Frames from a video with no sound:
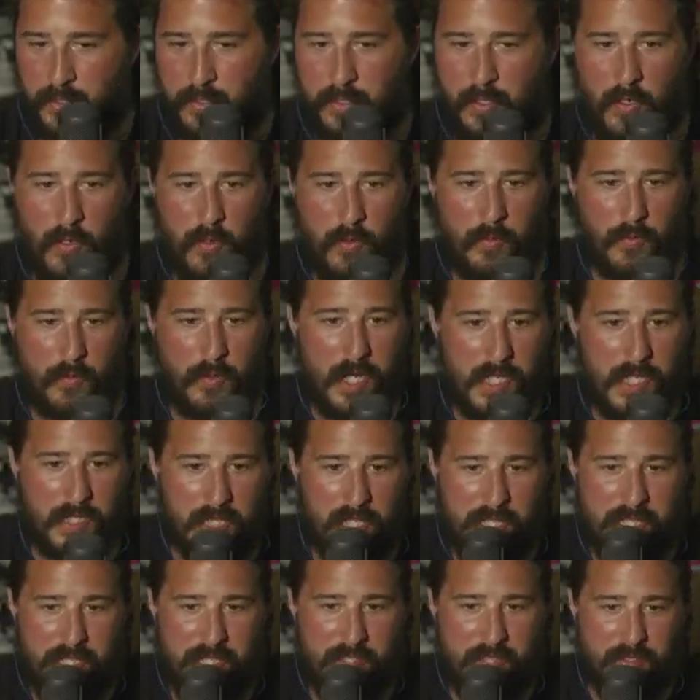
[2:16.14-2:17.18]
all right,
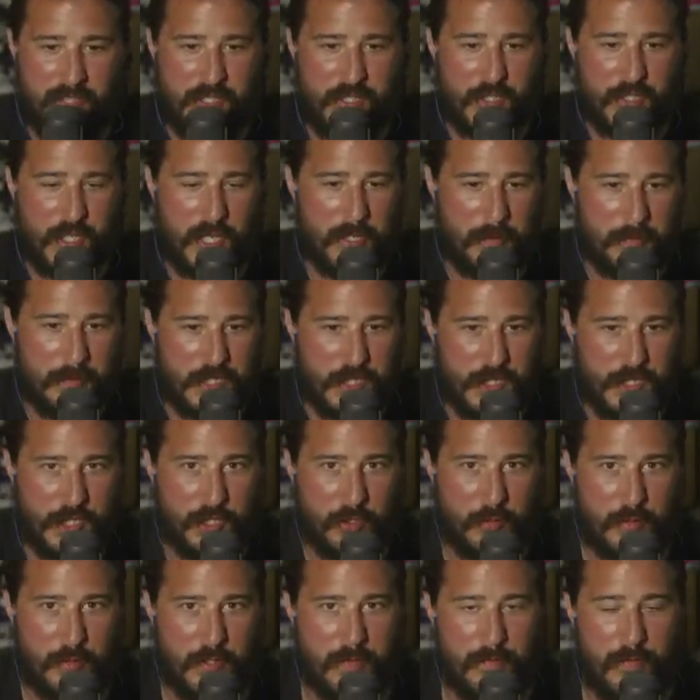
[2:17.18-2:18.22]
ladies and gentlemen,
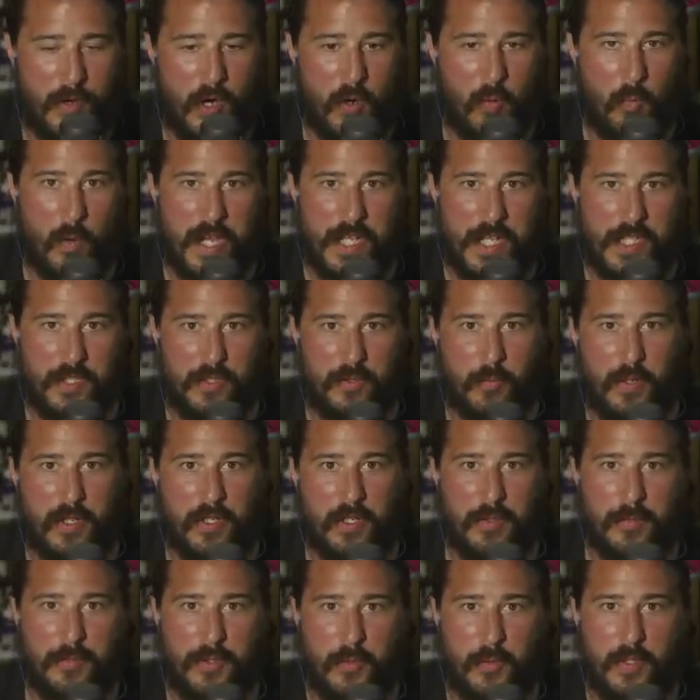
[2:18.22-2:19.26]
children of all wages,
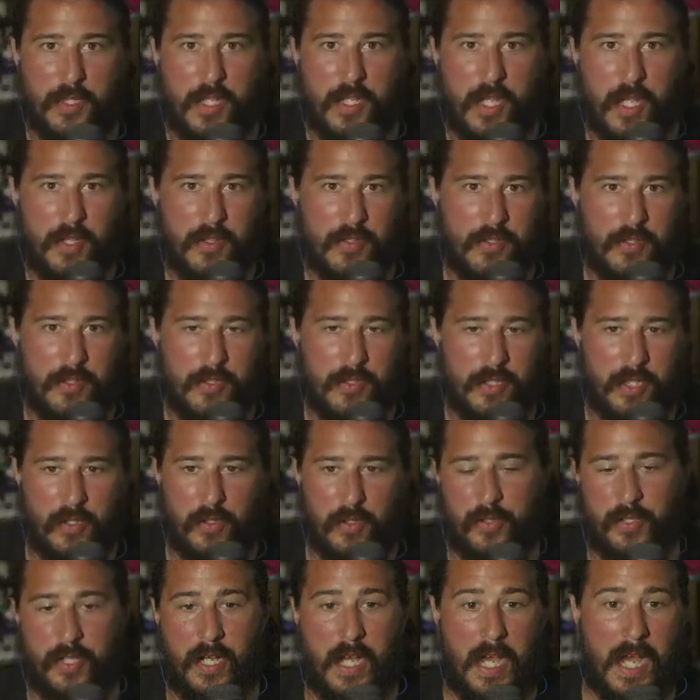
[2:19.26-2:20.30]
welcome to another,
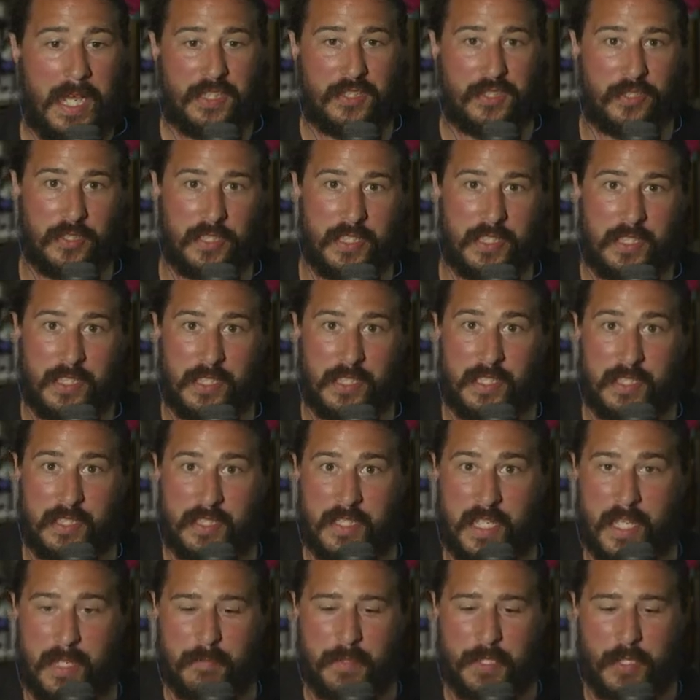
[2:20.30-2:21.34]
or actually, the
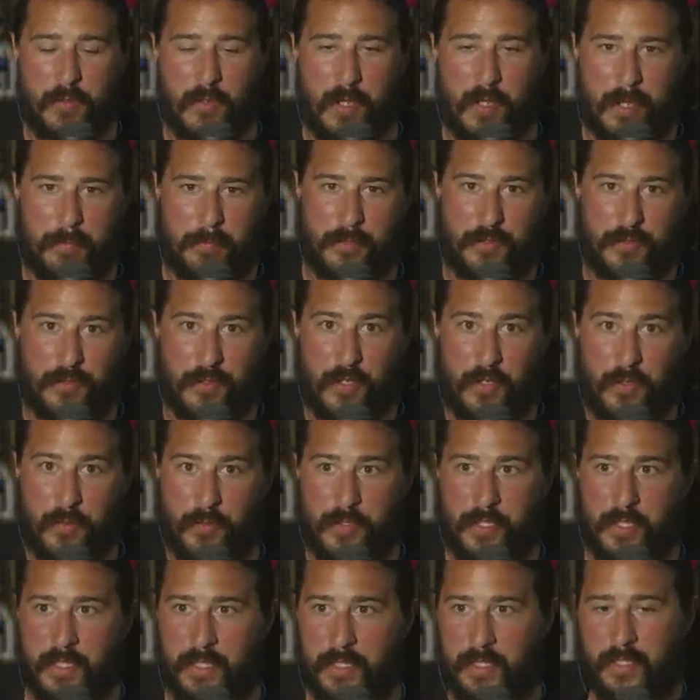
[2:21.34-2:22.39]
debut
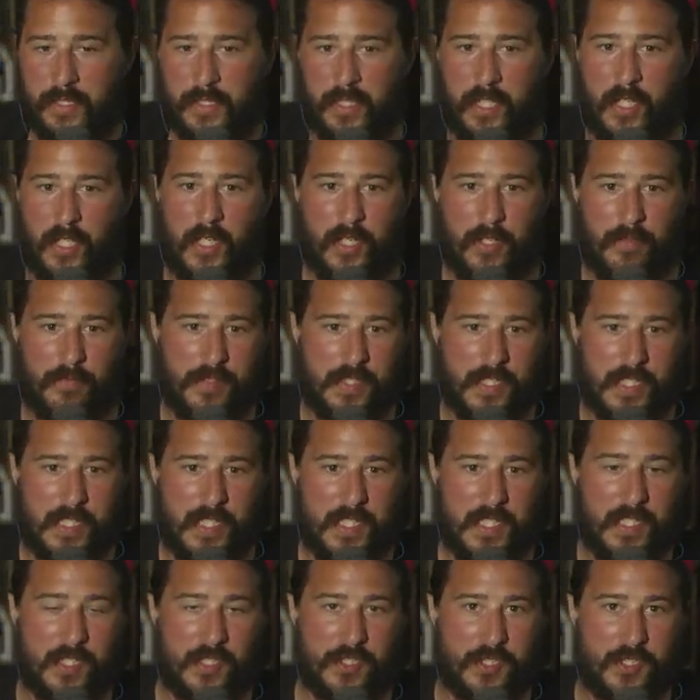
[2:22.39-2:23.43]
episode of
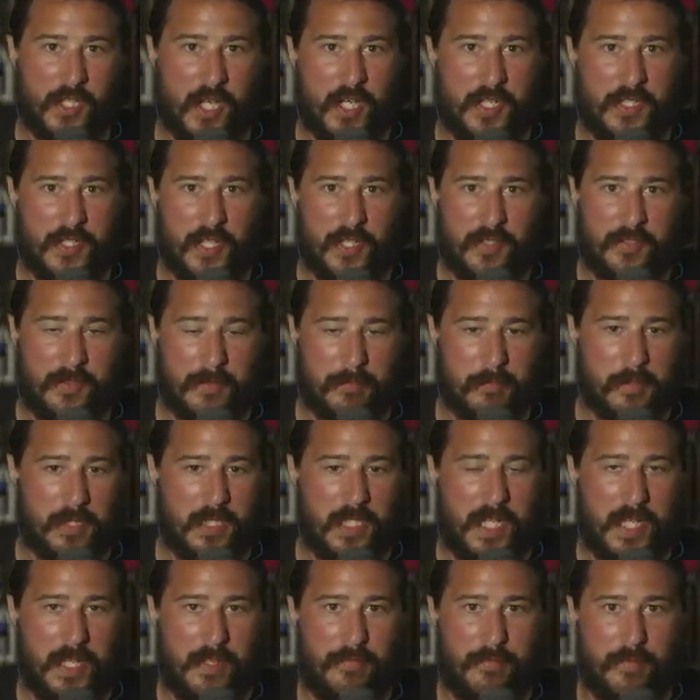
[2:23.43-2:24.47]
the Sean Doesn't
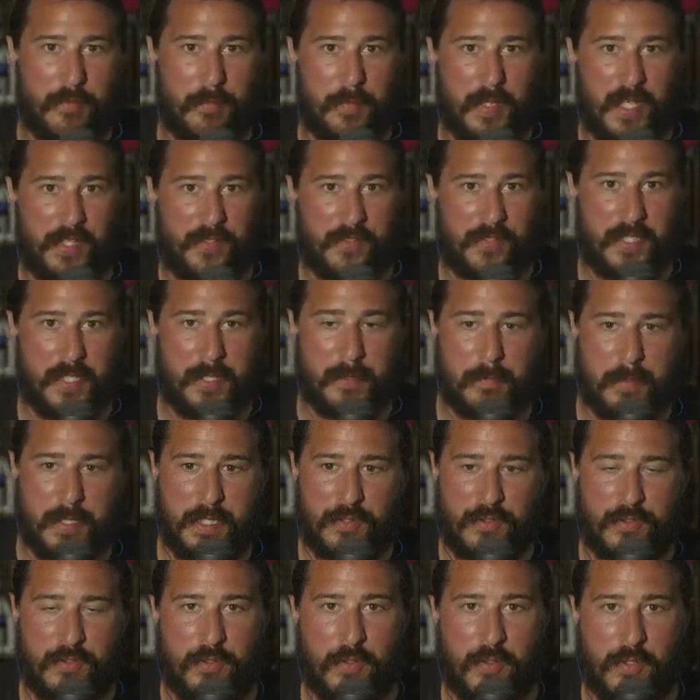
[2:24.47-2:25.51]
Play from SDP
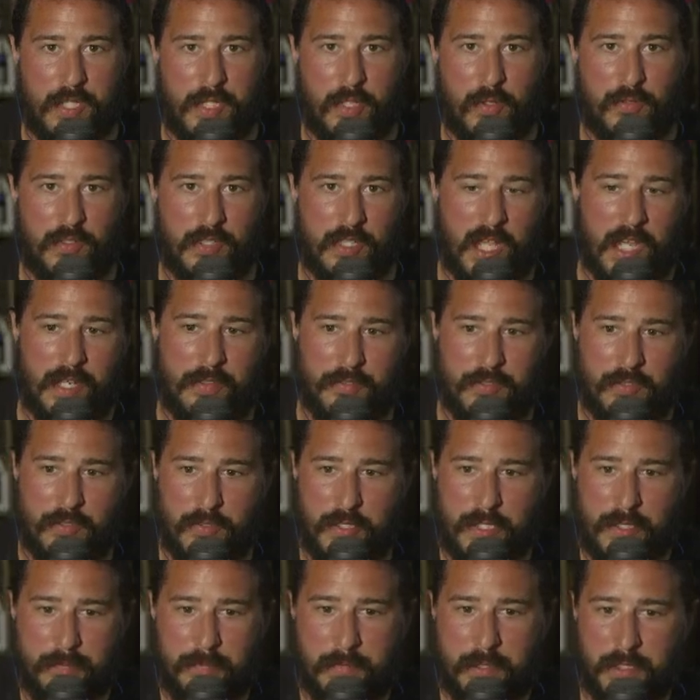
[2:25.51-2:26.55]
Studios live
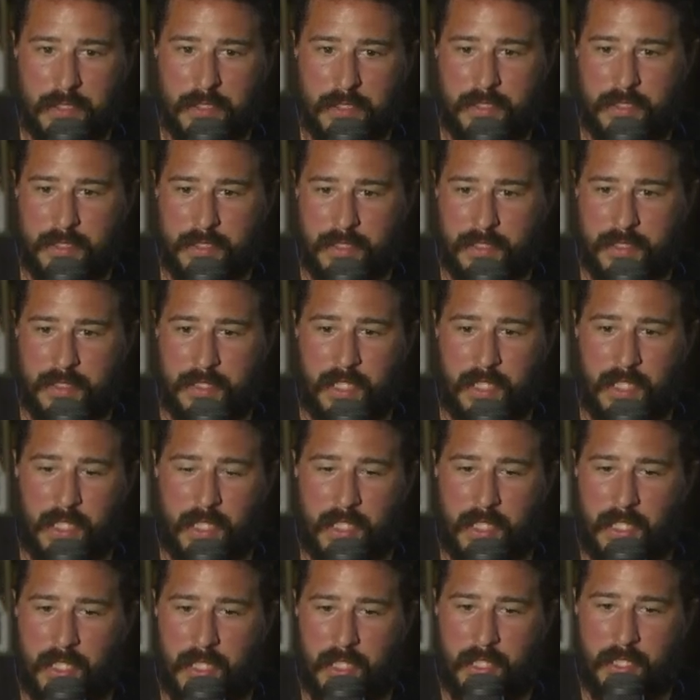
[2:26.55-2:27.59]
stream.
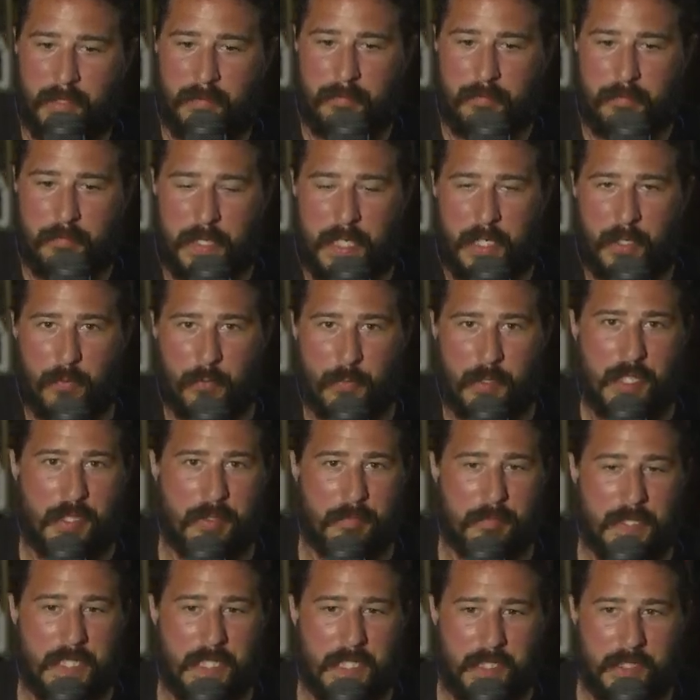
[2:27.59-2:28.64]
Um, bear with
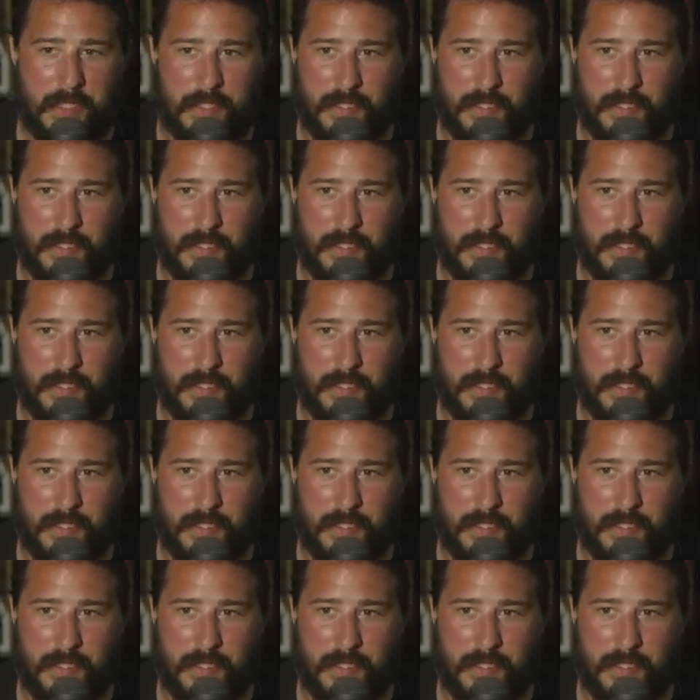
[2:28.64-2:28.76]
me.